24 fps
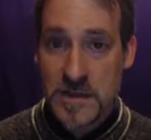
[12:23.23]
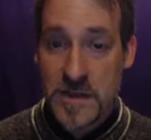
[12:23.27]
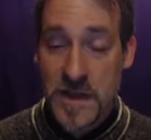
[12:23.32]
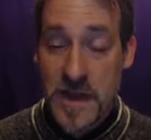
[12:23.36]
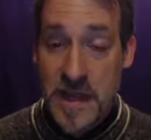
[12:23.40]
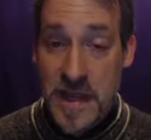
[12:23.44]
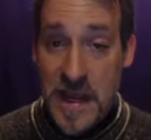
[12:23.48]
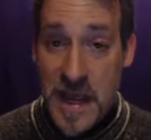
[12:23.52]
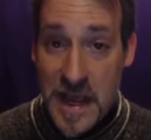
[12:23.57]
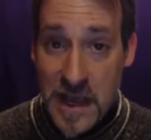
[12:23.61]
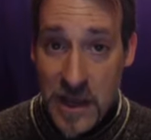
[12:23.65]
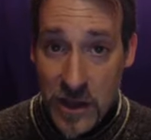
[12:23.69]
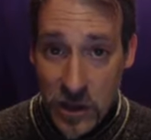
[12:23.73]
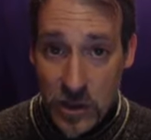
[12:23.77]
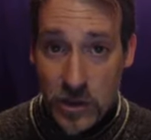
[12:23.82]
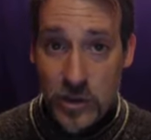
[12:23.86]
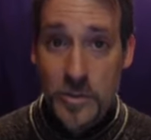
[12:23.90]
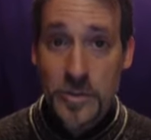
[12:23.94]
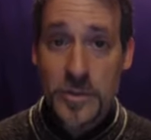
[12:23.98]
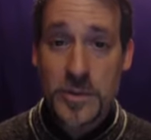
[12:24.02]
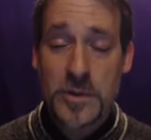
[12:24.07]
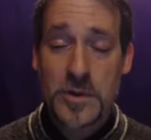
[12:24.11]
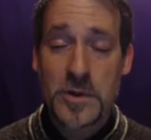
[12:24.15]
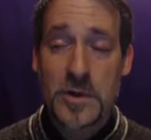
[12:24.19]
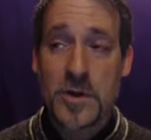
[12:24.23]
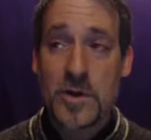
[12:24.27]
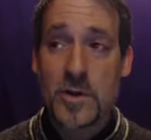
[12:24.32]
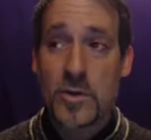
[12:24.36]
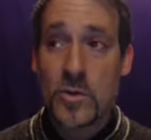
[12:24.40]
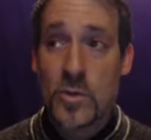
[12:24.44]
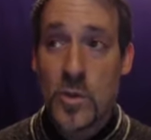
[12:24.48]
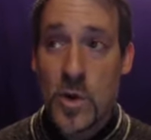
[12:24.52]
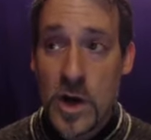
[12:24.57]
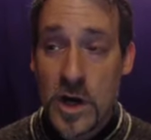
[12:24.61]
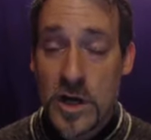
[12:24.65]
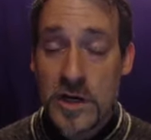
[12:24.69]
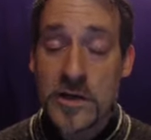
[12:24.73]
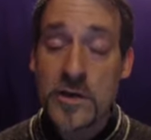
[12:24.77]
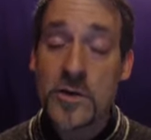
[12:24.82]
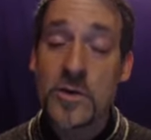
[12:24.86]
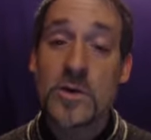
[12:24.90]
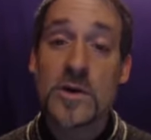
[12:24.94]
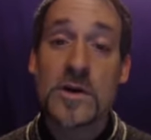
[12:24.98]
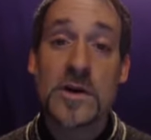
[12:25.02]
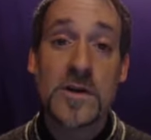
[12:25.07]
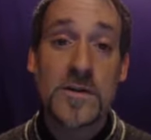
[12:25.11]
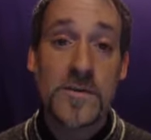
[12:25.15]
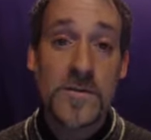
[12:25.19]
They help one
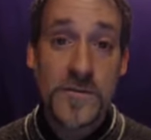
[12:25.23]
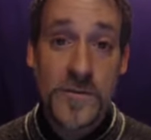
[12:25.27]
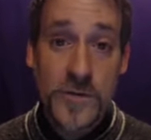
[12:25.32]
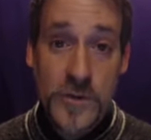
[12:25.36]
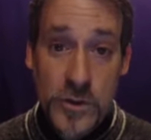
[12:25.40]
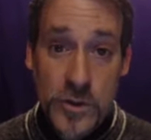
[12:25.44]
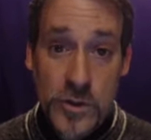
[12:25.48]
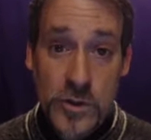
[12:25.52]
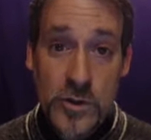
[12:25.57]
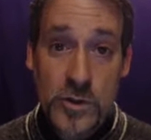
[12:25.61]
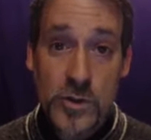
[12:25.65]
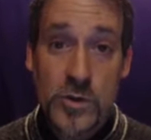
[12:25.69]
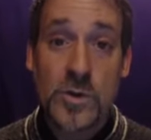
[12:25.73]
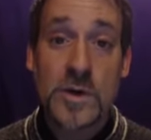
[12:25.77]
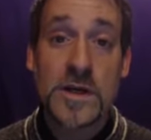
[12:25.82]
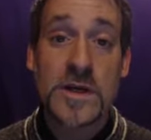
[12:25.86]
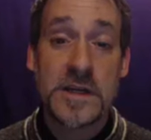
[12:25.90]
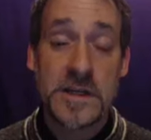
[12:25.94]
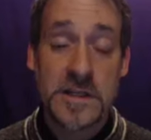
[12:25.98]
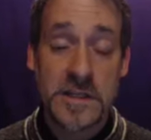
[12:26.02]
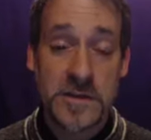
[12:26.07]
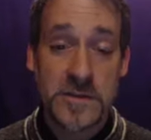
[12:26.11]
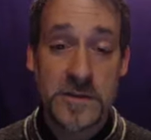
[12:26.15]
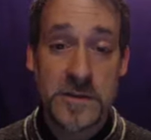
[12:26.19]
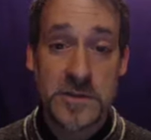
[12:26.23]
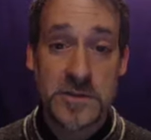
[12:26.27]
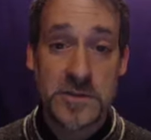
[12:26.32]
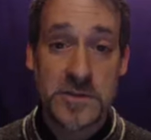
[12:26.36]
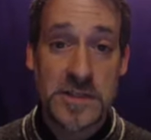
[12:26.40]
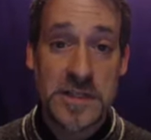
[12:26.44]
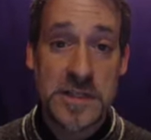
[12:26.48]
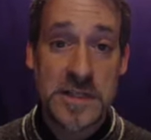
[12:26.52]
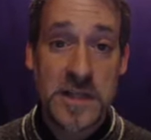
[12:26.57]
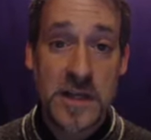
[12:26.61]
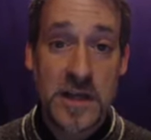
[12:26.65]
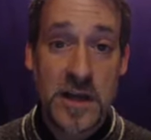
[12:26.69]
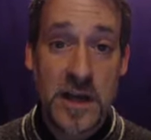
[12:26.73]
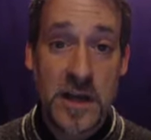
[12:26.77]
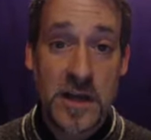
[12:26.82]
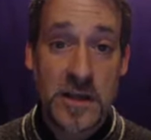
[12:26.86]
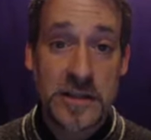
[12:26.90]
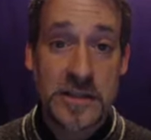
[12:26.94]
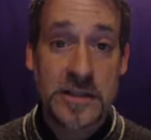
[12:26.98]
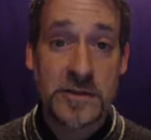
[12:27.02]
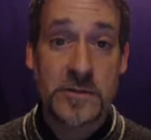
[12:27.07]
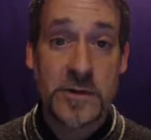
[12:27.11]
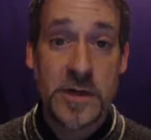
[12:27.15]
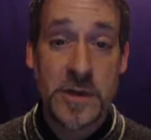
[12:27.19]
or a few individuals in the
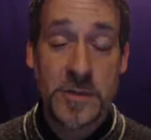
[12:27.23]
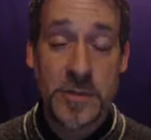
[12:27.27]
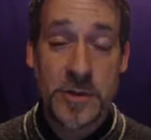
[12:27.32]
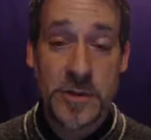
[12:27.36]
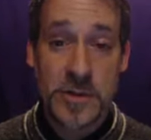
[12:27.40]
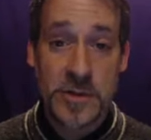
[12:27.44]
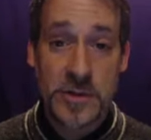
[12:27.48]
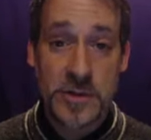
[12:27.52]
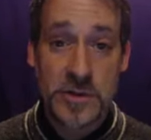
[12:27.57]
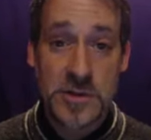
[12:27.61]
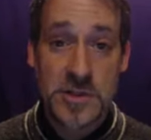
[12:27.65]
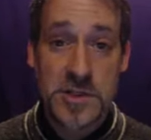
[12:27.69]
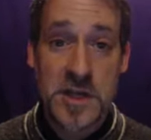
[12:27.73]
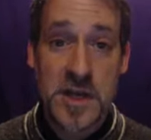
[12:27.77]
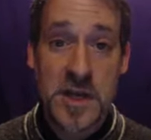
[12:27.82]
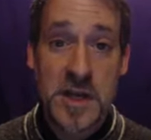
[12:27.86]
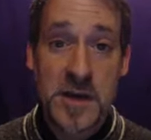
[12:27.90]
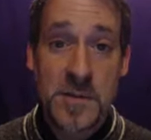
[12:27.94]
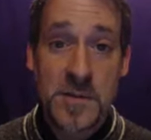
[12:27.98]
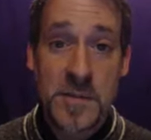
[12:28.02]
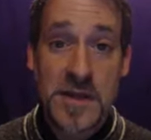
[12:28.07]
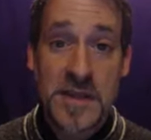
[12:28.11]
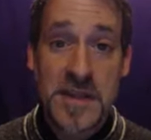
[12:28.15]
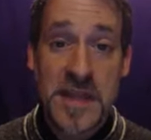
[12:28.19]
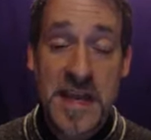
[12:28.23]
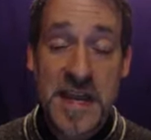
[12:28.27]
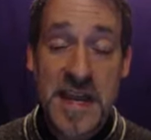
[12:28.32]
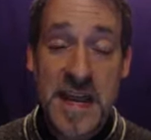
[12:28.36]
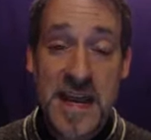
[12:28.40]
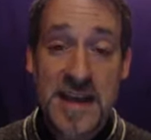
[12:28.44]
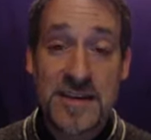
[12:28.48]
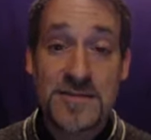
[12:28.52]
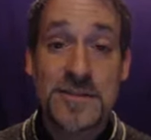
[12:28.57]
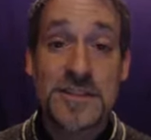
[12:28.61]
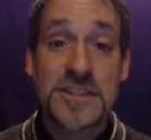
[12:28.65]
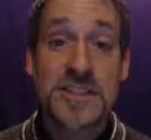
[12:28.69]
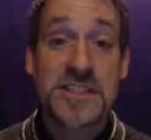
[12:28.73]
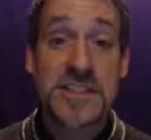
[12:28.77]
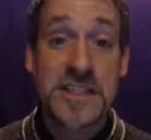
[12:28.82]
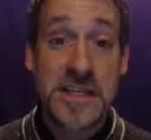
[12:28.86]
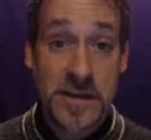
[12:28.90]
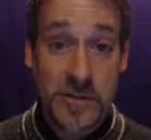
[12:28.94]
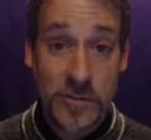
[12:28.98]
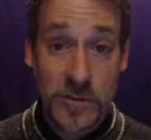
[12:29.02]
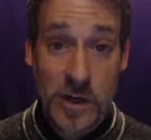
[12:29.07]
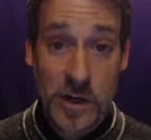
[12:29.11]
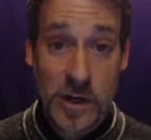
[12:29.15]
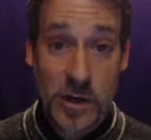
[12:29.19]
colony reproduce, but they have
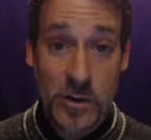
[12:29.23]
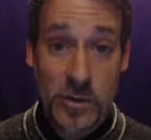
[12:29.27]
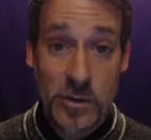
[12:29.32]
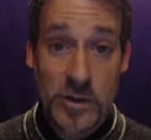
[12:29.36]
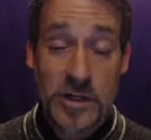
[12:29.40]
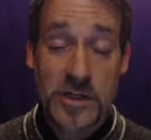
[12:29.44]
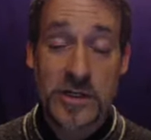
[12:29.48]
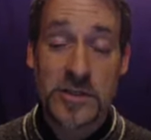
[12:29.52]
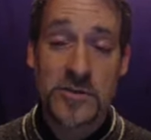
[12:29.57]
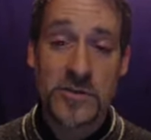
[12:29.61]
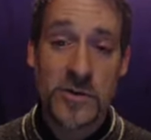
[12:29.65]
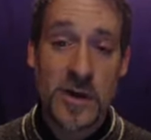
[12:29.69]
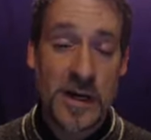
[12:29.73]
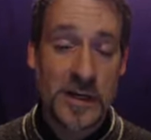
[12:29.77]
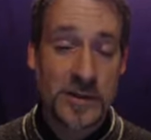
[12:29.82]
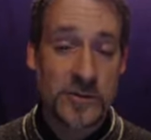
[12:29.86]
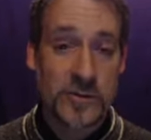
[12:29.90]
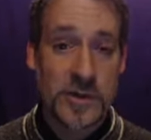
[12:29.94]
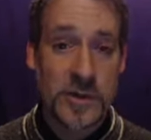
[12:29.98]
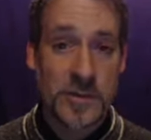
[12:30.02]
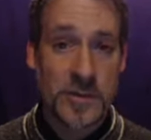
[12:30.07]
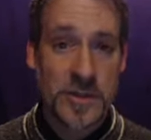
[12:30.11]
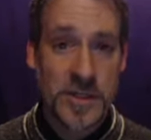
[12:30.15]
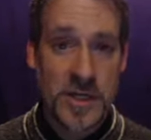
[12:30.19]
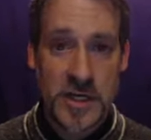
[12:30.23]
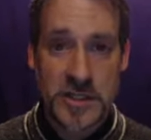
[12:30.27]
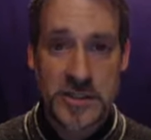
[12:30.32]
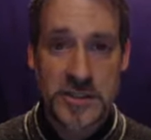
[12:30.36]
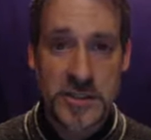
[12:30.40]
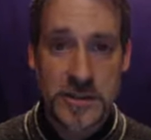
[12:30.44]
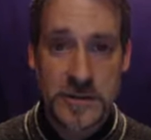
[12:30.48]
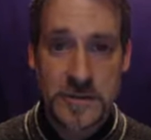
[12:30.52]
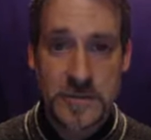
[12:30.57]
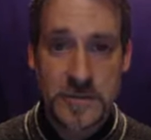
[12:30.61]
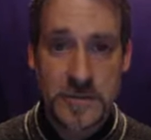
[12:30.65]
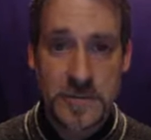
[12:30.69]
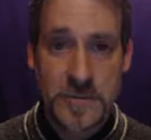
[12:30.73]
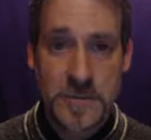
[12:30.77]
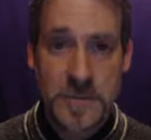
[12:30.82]
zero direct reproduction.